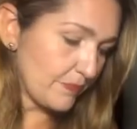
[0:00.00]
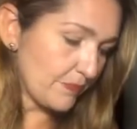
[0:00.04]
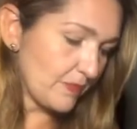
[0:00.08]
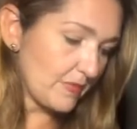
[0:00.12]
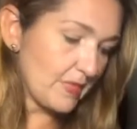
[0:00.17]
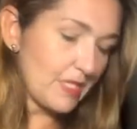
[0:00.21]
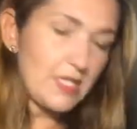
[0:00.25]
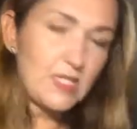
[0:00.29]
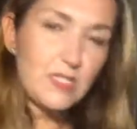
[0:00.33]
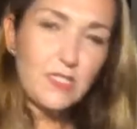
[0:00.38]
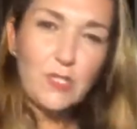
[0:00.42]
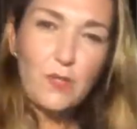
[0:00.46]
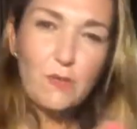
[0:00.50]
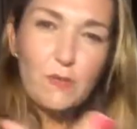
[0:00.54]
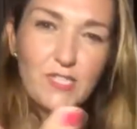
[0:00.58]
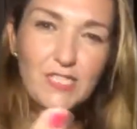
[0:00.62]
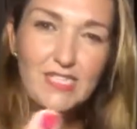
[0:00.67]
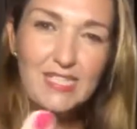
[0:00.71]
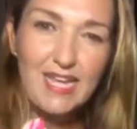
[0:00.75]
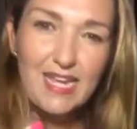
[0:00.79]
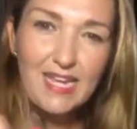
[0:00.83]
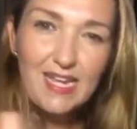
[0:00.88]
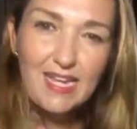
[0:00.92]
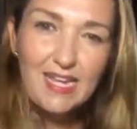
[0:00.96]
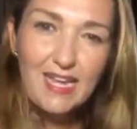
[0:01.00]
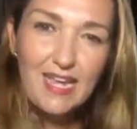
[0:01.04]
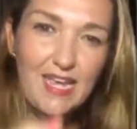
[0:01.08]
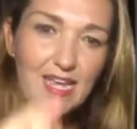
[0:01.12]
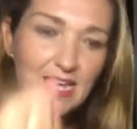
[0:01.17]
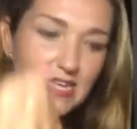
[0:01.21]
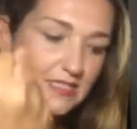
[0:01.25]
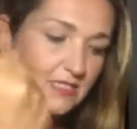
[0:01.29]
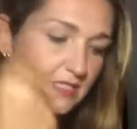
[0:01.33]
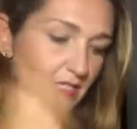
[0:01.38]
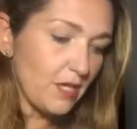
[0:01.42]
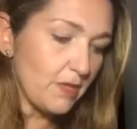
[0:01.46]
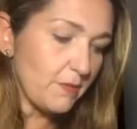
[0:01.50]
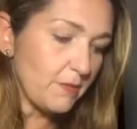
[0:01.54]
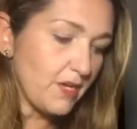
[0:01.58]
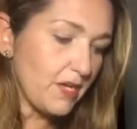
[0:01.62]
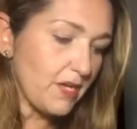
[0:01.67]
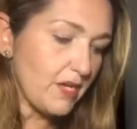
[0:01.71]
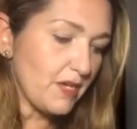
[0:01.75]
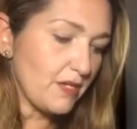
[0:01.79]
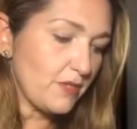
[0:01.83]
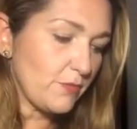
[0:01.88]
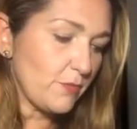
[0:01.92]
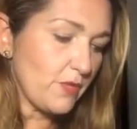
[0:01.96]
It's almost like, yes, come
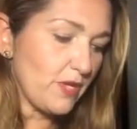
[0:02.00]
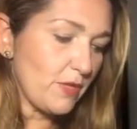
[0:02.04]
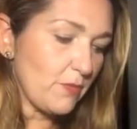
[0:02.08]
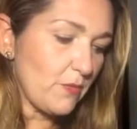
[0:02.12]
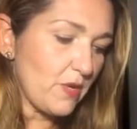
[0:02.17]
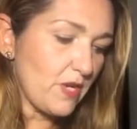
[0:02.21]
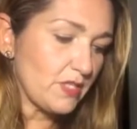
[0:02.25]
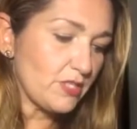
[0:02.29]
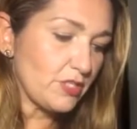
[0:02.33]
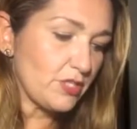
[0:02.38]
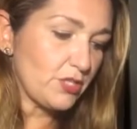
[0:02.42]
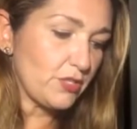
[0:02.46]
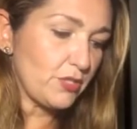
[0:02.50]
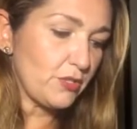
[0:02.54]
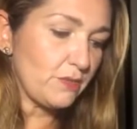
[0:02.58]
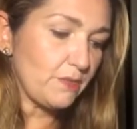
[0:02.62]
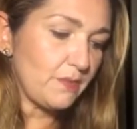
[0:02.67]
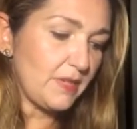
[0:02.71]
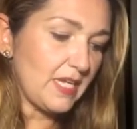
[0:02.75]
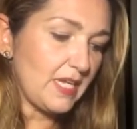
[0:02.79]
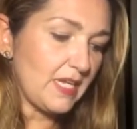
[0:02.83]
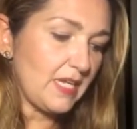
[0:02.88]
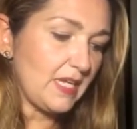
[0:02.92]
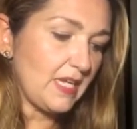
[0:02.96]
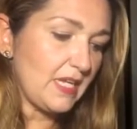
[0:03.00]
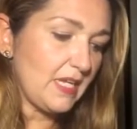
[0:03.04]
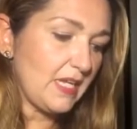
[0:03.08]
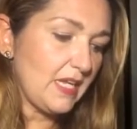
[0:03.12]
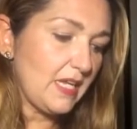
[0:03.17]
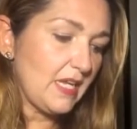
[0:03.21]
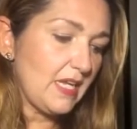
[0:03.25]
on, we want you to be